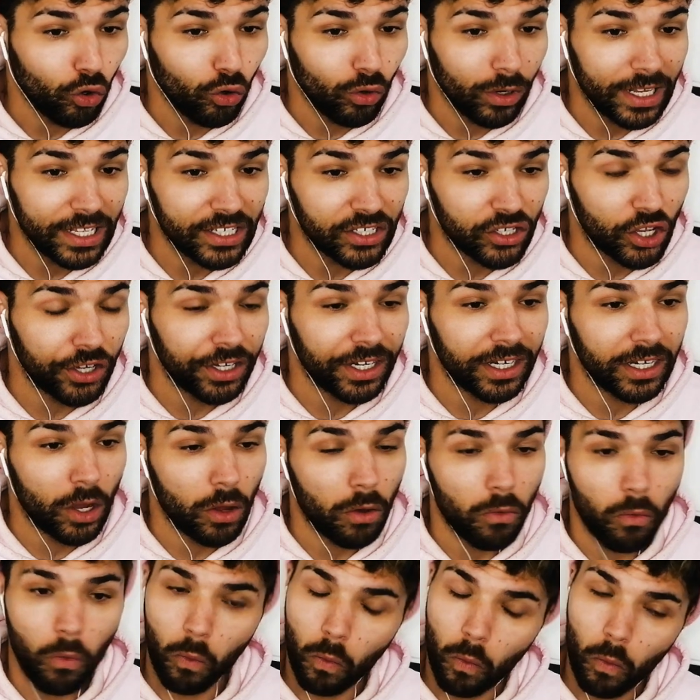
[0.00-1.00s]
all is good in
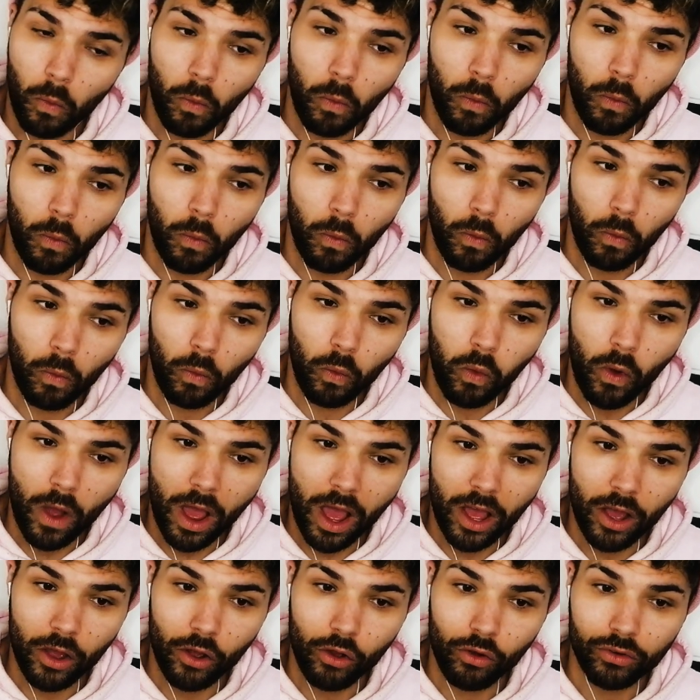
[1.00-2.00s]
the
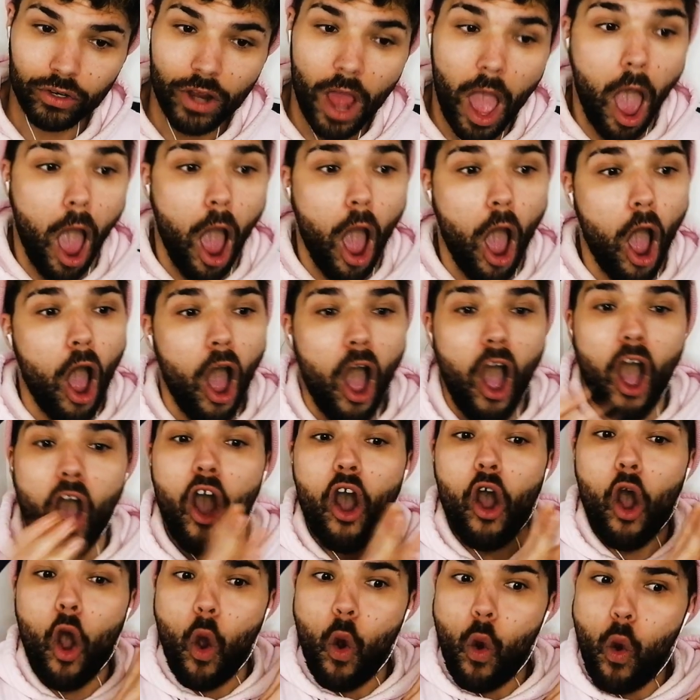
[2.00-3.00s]
world.
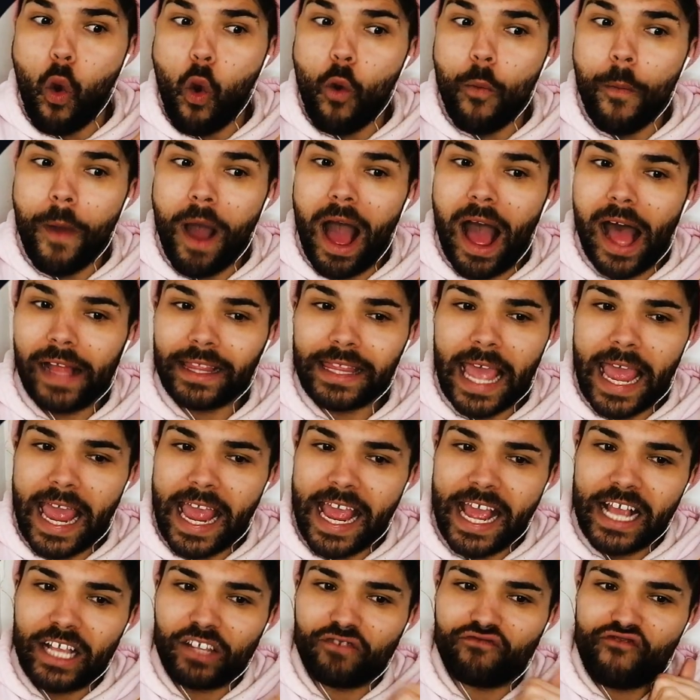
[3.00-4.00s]
Oh my
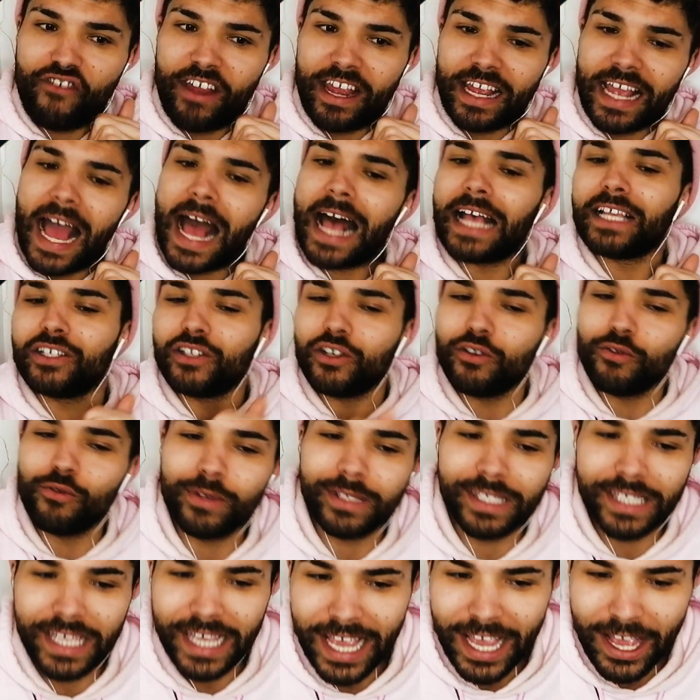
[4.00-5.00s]
days, Rick has
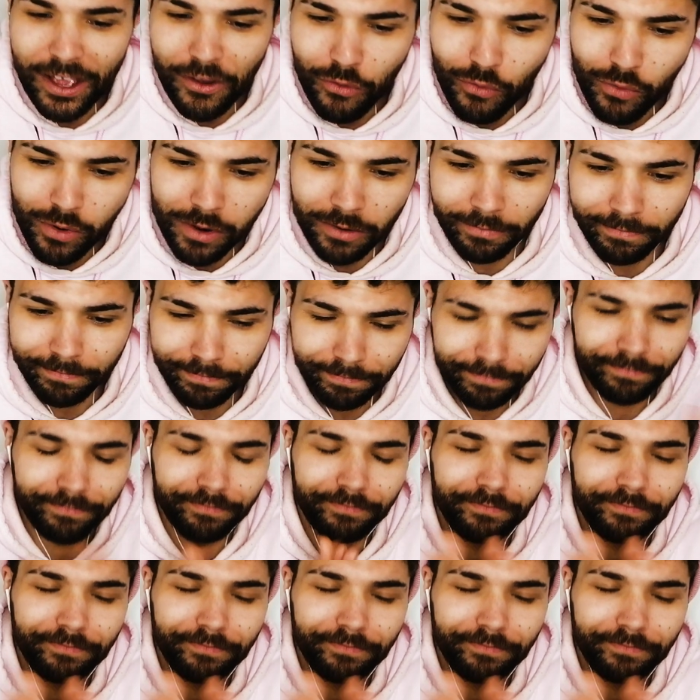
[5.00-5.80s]
Lucille.